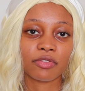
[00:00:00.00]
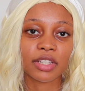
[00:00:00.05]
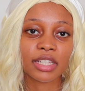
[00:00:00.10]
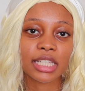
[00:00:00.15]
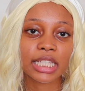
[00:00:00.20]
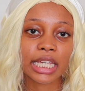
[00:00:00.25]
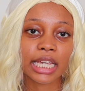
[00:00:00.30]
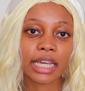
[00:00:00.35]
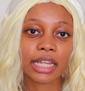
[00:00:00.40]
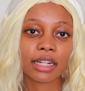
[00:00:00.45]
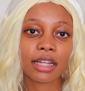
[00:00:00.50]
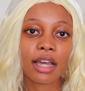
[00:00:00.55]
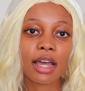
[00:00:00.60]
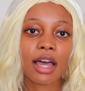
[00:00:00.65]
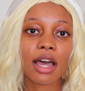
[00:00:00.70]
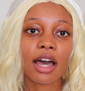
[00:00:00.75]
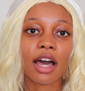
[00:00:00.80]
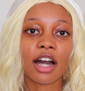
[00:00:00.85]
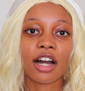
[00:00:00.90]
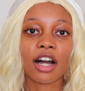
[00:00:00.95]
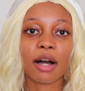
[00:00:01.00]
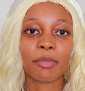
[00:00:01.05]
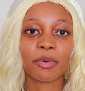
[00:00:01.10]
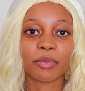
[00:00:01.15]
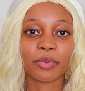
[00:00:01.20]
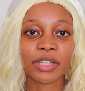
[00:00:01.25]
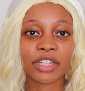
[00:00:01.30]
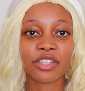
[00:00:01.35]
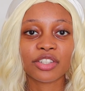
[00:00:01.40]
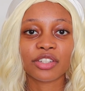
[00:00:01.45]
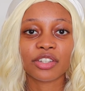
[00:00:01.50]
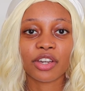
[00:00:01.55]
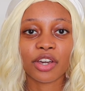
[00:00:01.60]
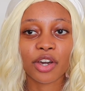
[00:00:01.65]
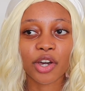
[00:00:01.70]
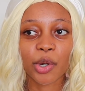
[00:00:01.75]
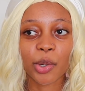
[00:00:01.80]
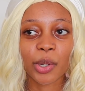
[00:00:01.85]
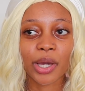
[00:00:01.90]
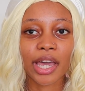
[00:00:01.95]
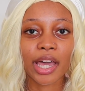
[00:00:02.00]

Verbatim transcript: visit a couple weeks ago,